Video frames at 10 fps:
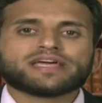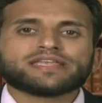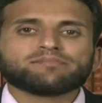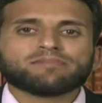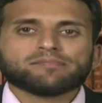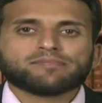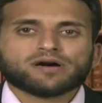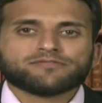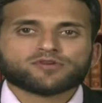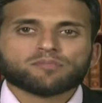any
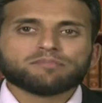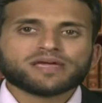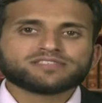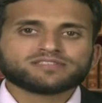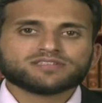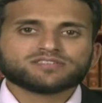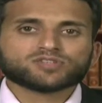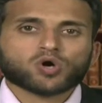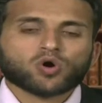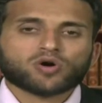member from maintenance
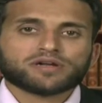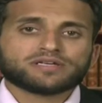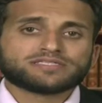or